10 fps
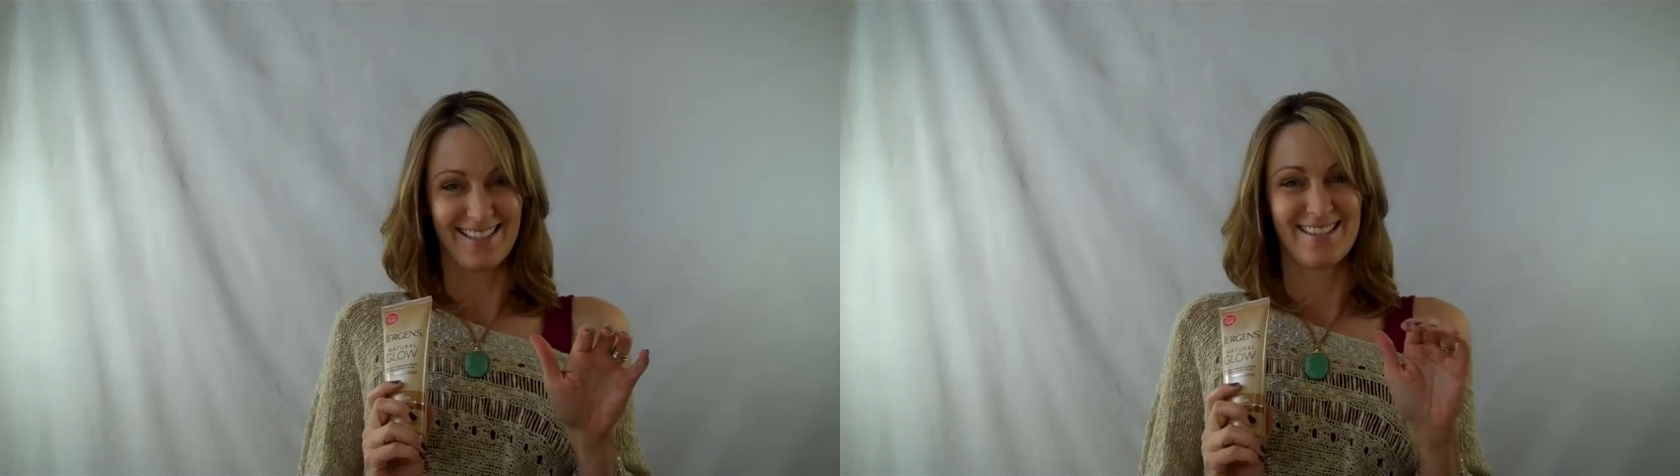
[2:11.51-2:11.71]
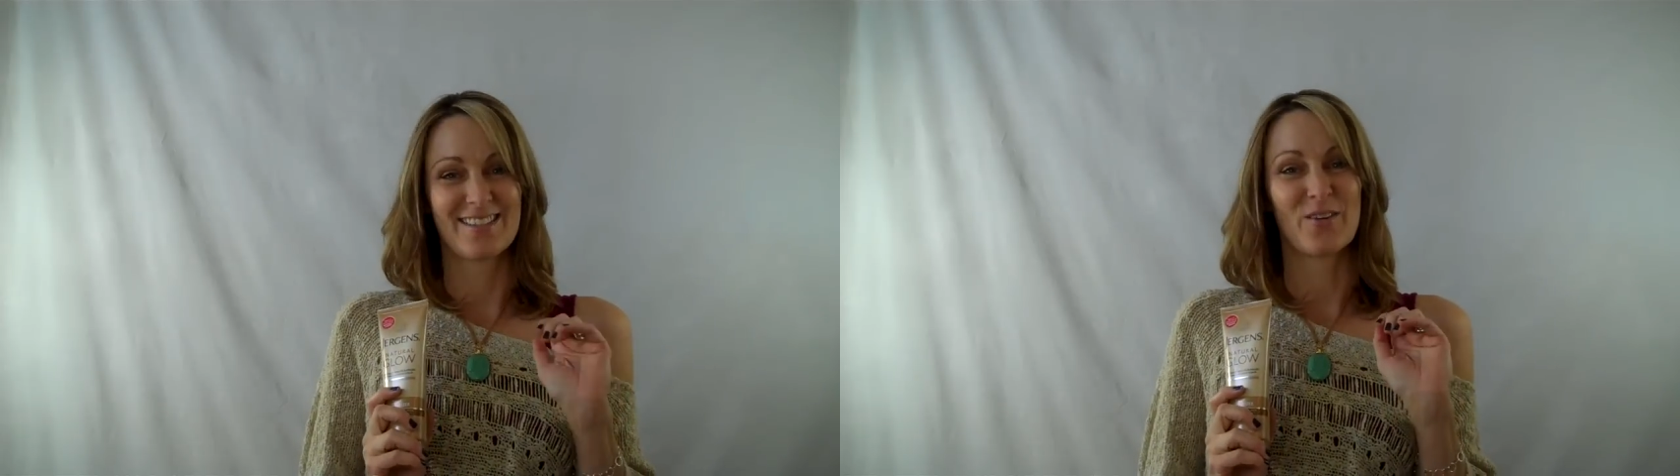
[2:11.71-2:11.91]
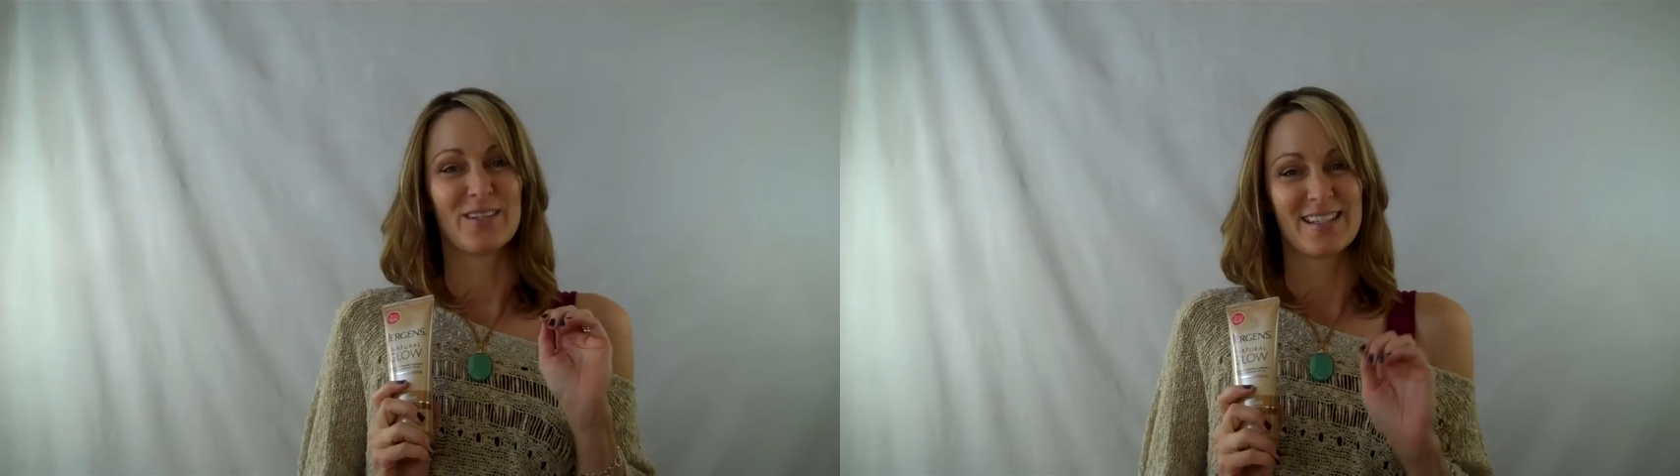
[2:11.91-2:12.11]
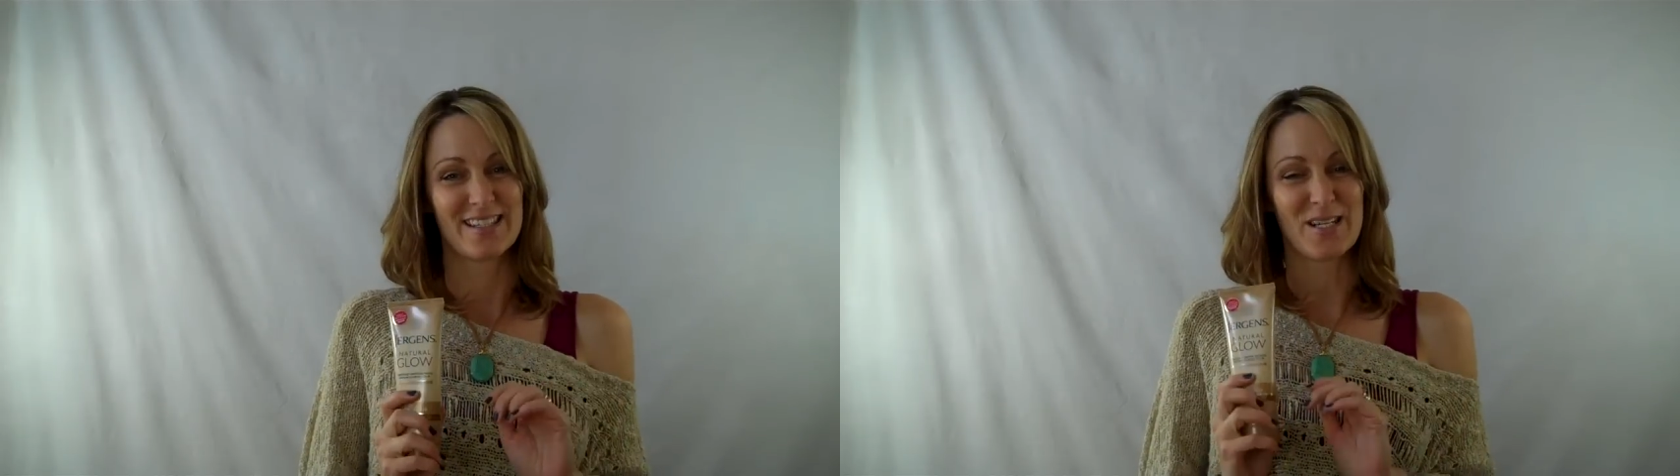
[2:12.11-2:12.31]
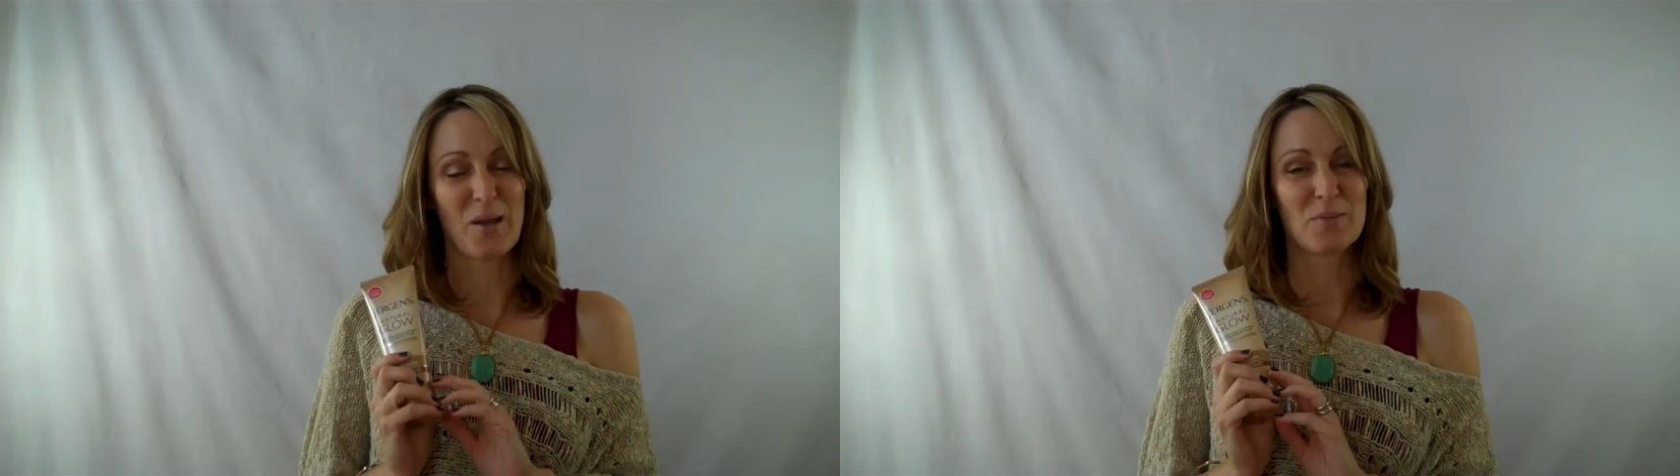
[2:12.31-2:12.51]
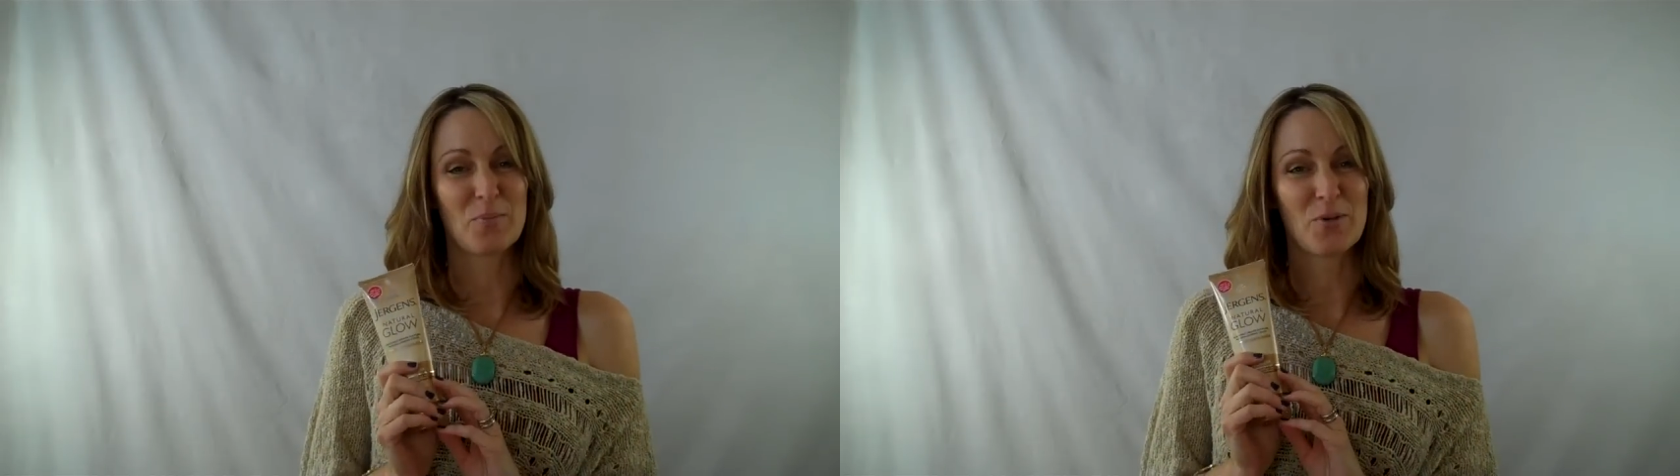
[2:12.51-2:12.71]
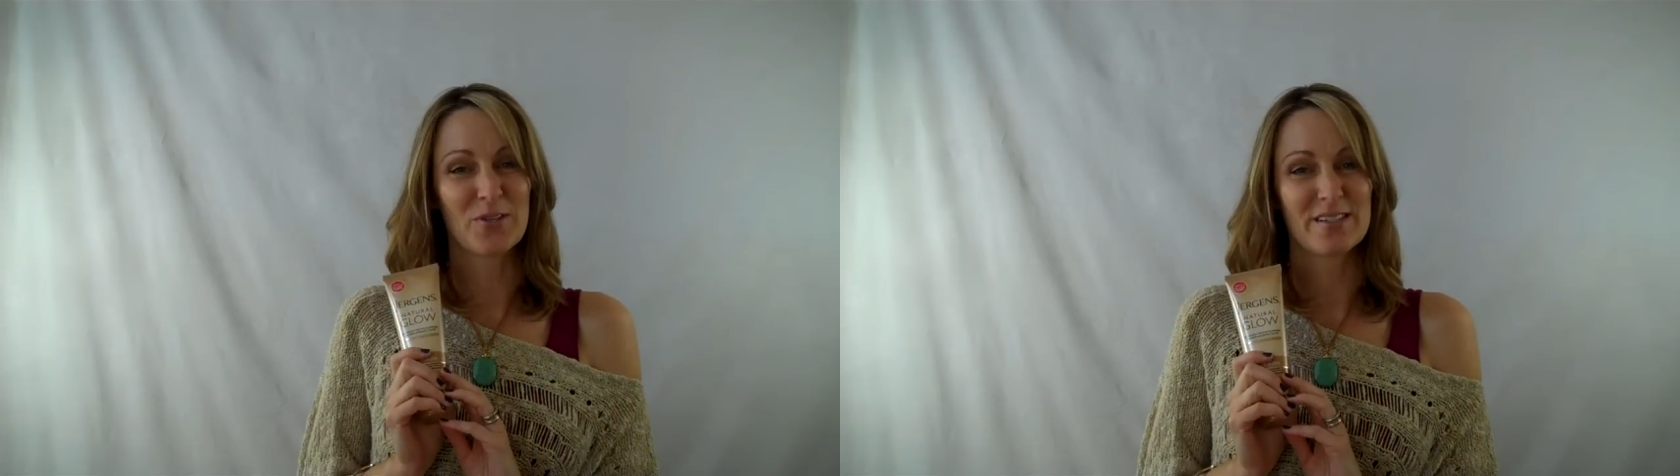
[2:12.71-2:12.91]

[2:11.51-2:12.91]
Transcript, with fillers: So it is time to pull